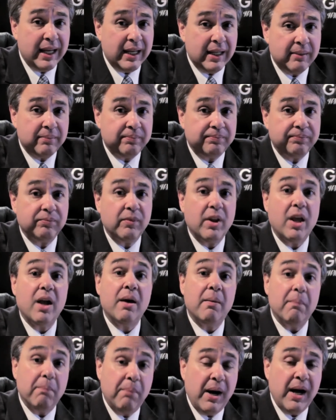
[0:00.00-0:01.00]
it,
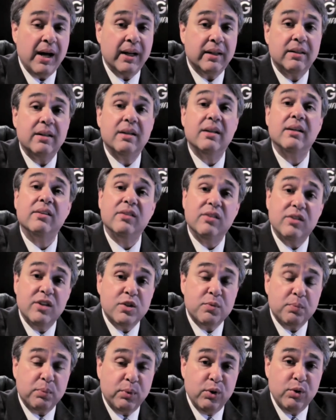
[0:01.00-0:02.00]
but this
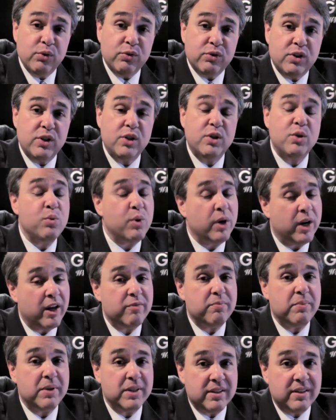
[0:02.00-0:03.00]
proves to you what
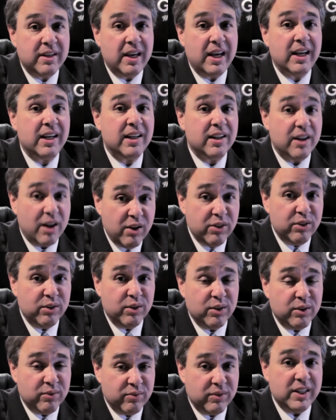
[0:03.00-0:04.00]
I've been saying in other
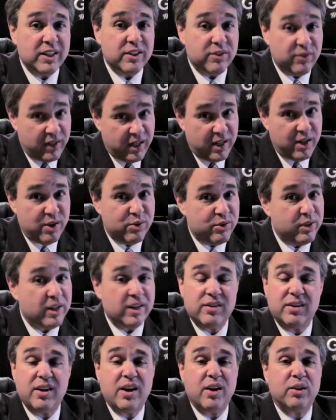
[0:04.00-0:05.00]
of these videos, and I
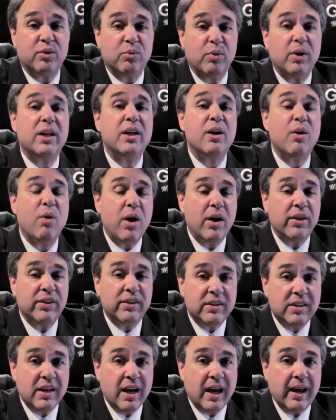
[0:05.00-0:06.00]
say on the radio all the
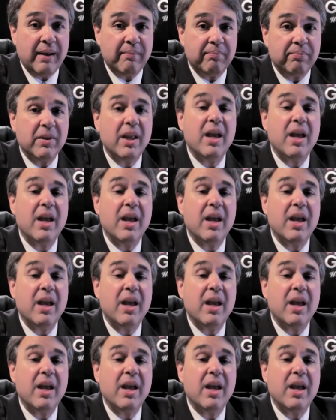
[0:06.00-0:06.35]
time.